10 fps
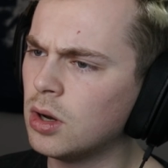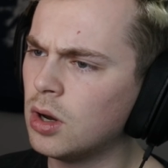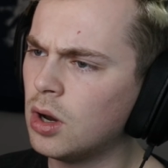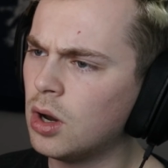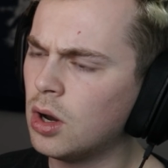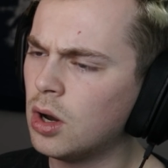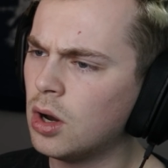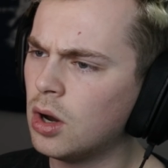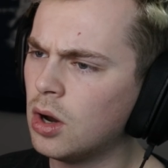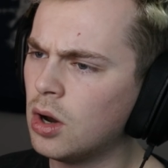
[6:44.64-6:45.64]

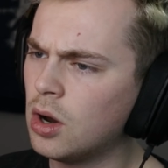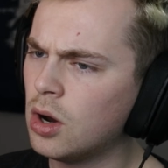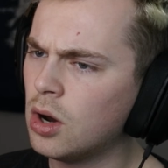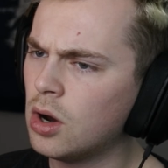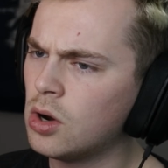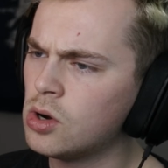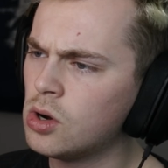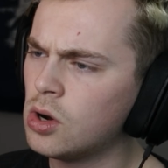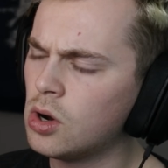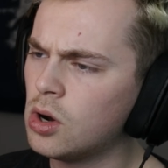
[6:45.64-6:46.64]

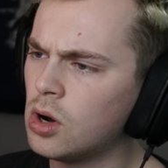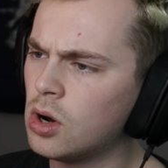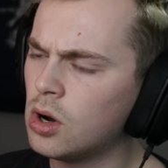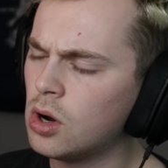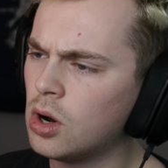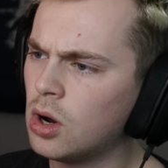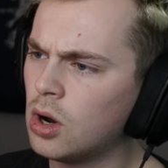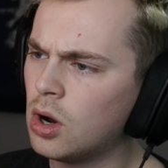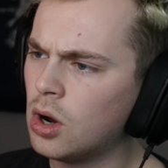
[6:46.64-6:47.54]
(no one is talking)